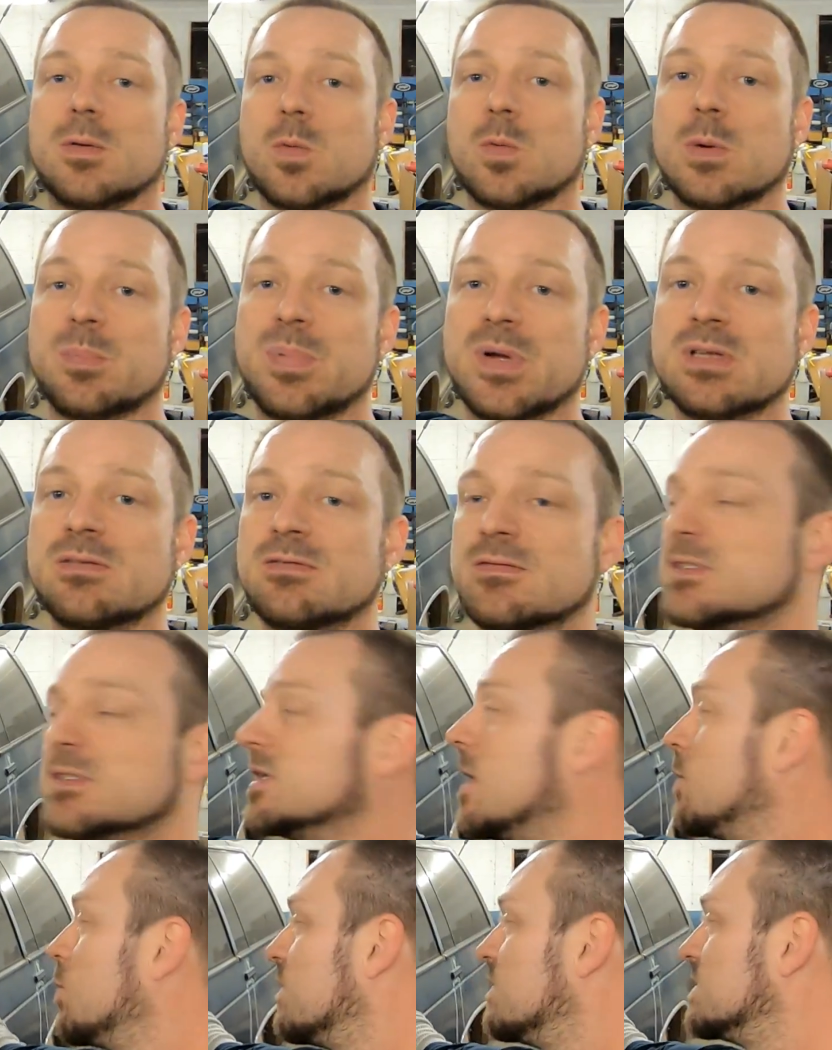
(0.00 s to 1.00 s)
We're putting
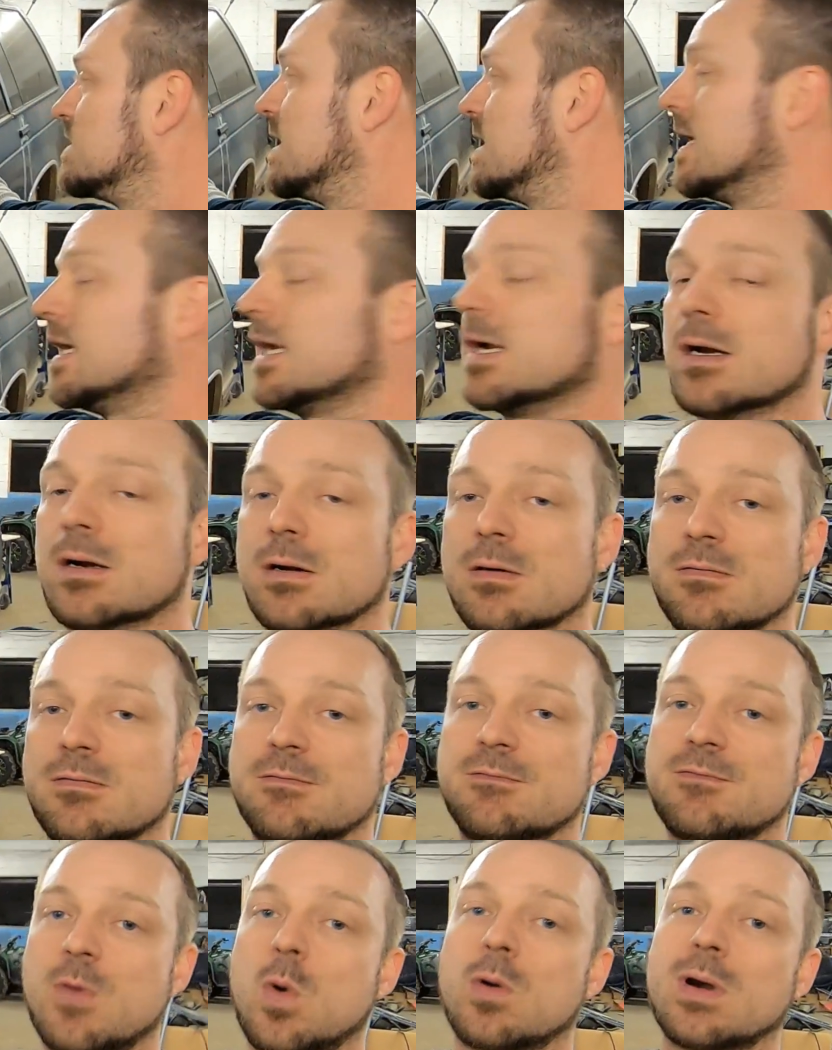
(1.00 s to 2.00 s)
subwoofers in here,
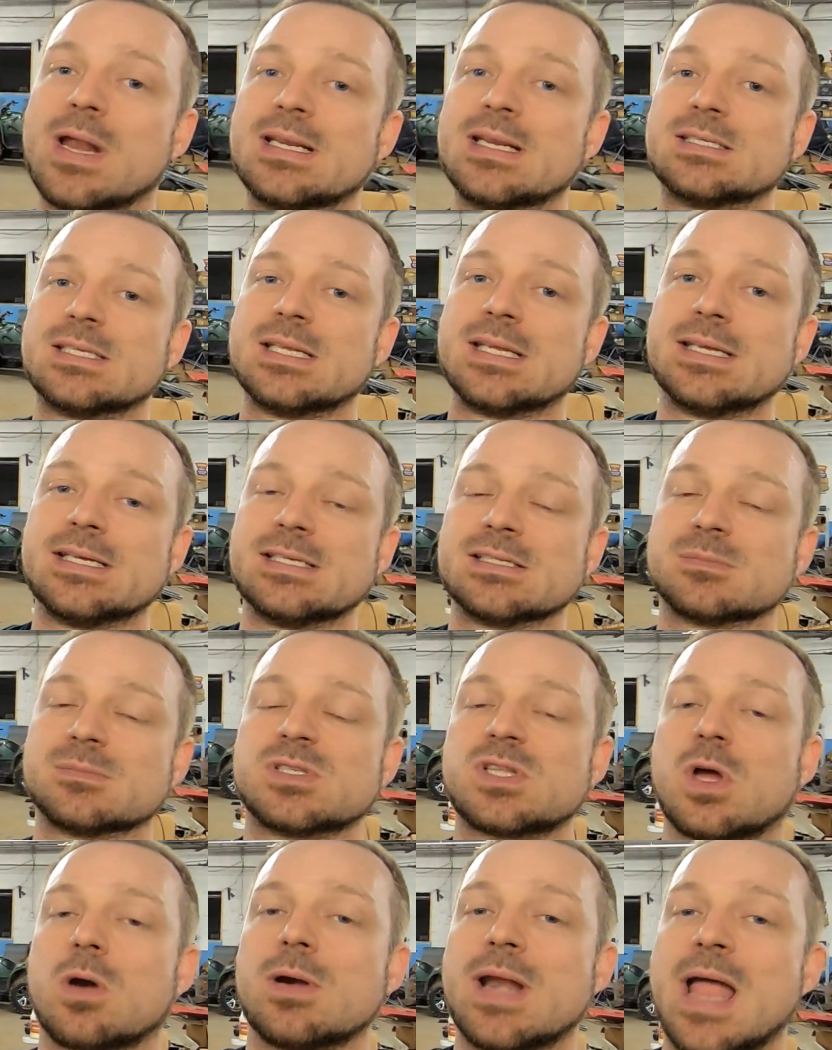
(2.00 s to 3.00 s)
4 18s. I'm
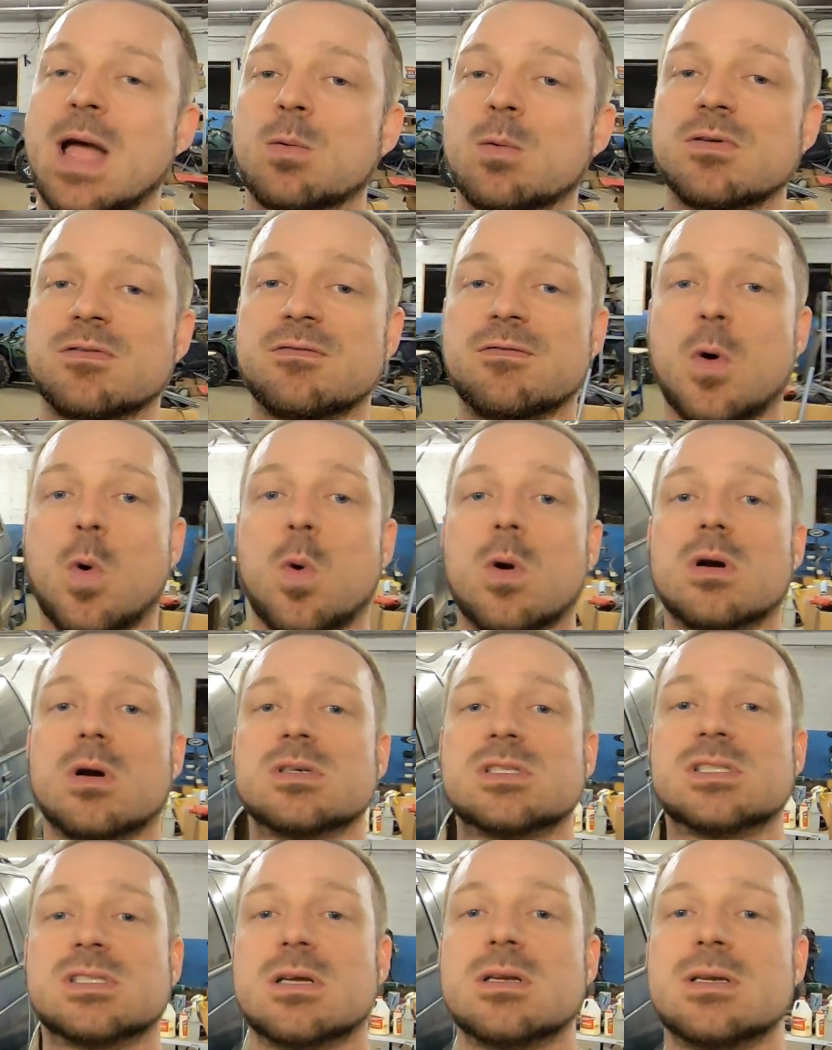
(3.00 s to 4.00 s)
starting out with
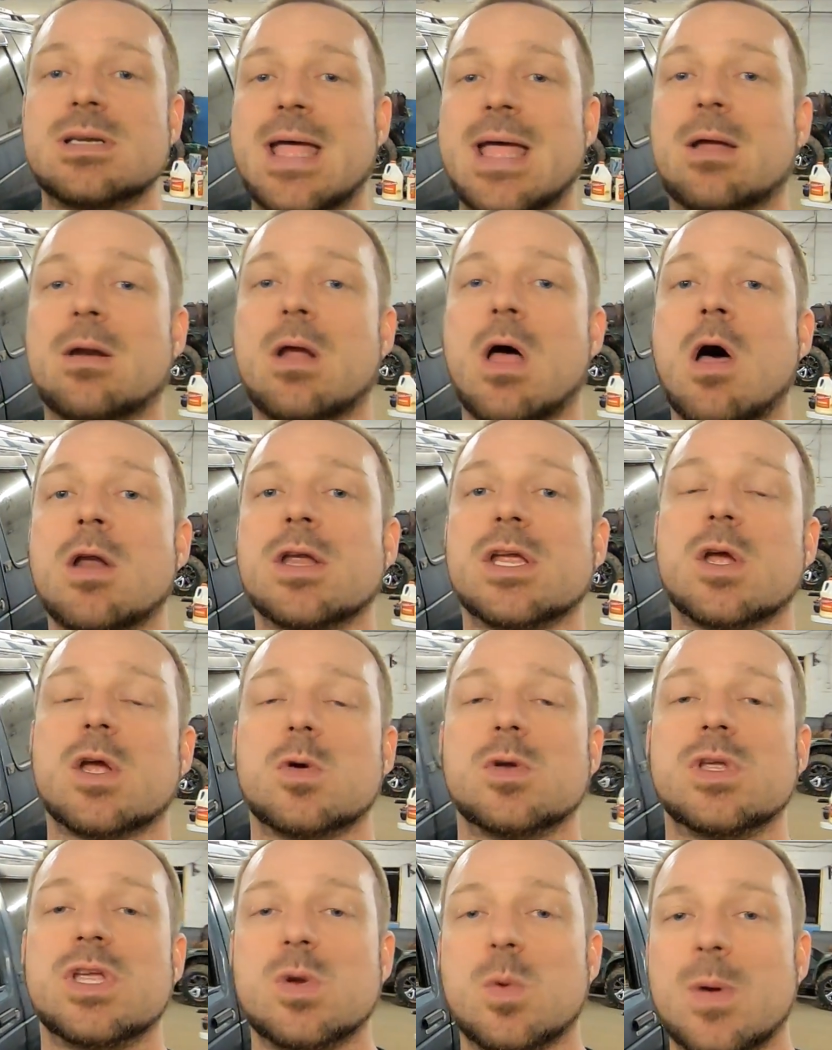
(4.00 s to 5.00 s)
4 Sundown
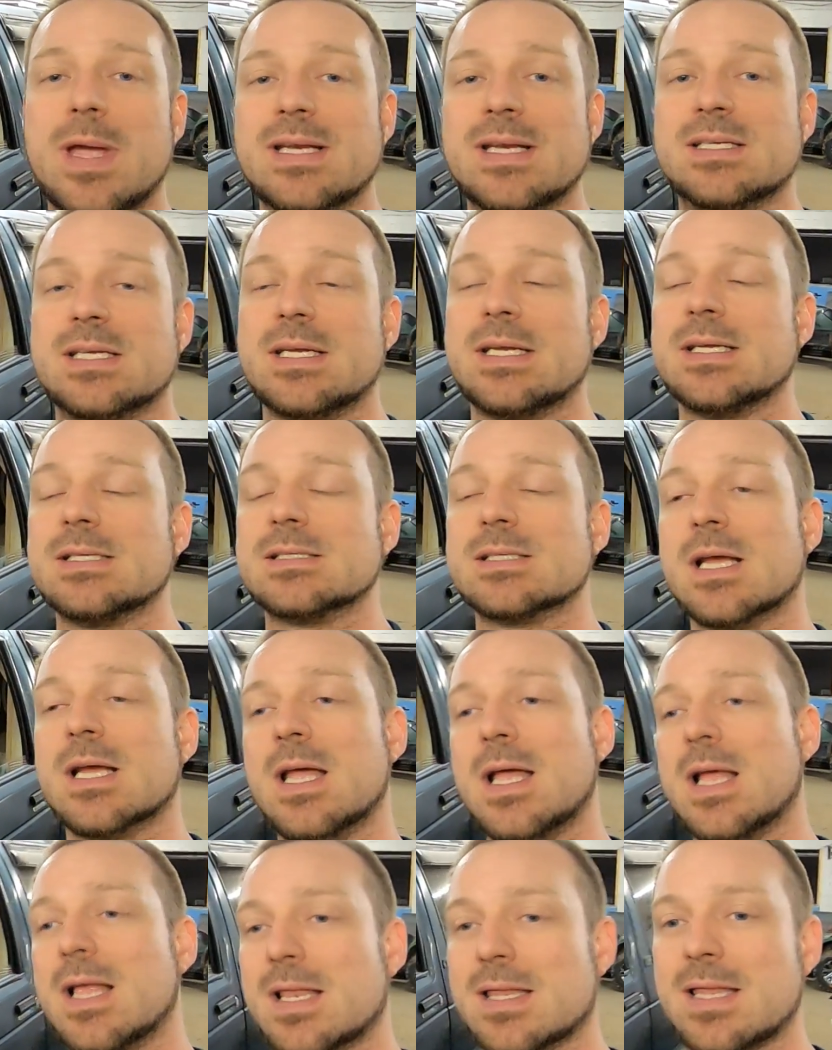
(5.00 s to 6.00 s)
Audio U18s.
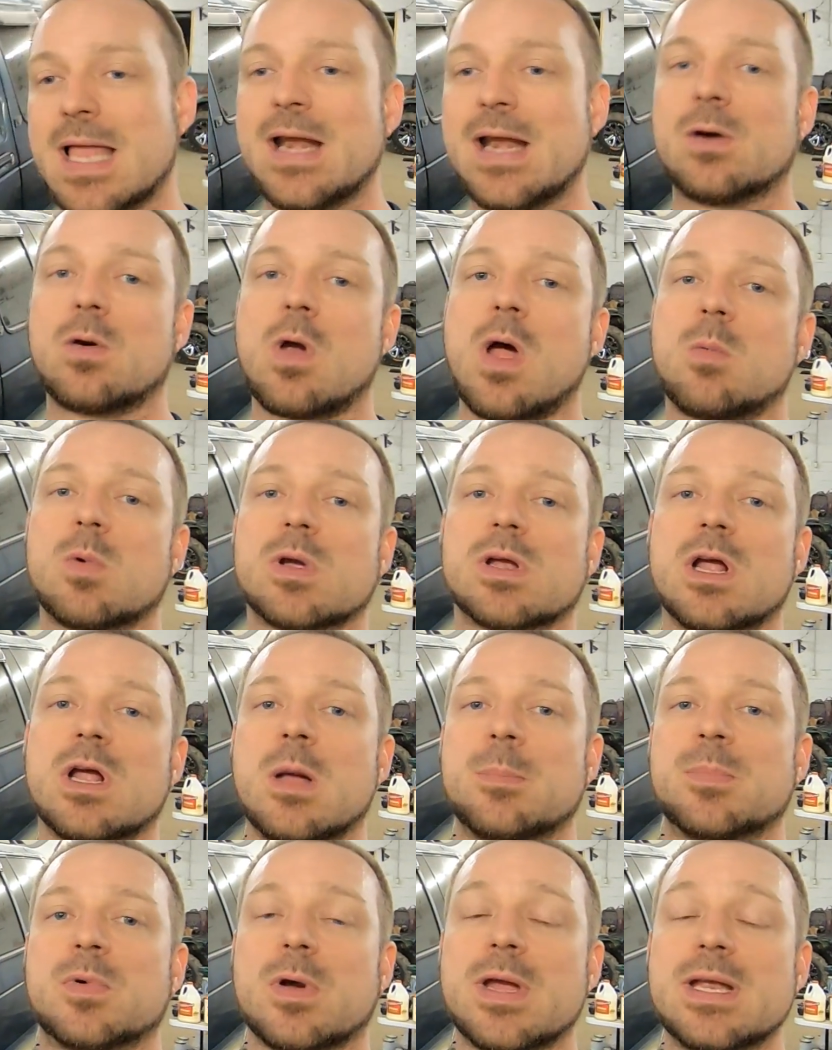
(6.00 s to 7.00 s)
Later on, we're going
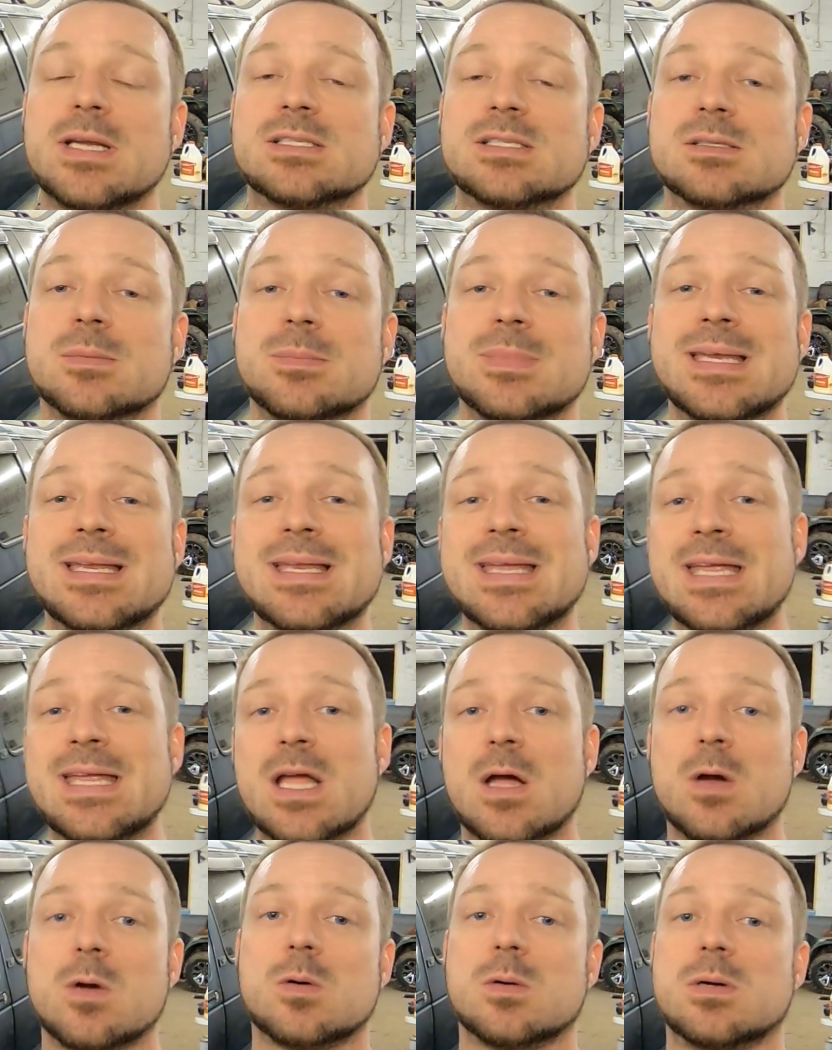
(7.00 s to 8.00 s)
to upgrade to some
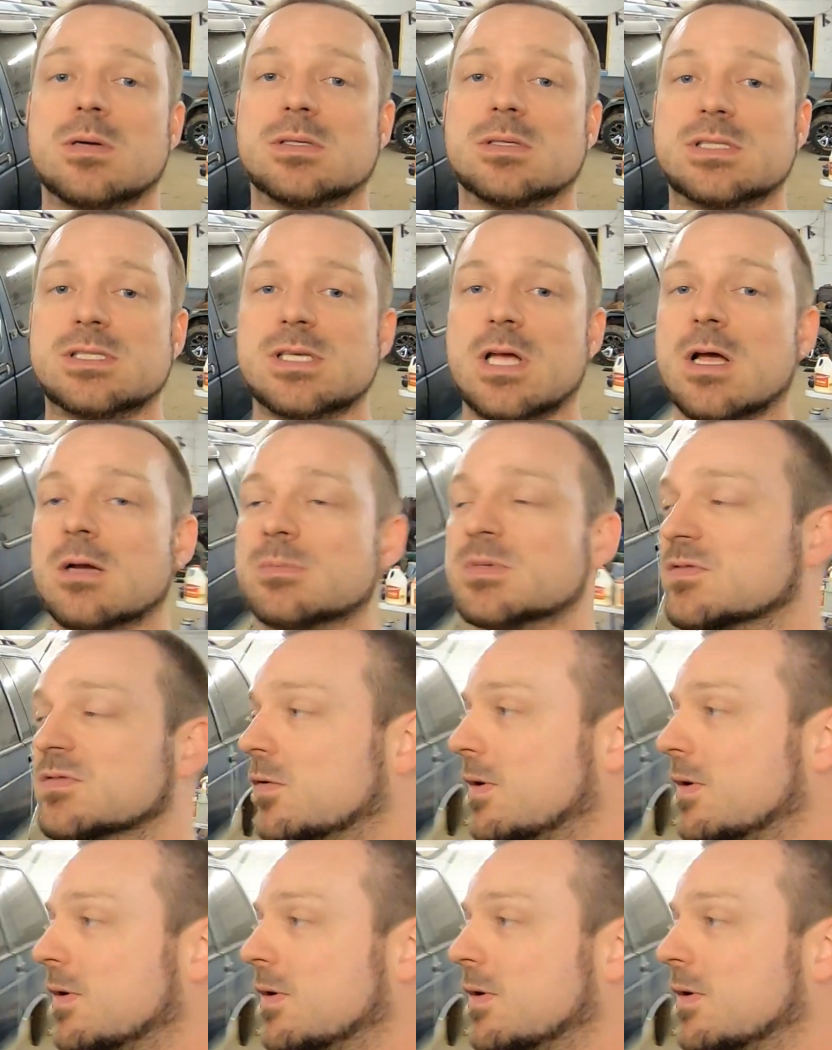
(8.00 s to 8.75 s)
Neo subs.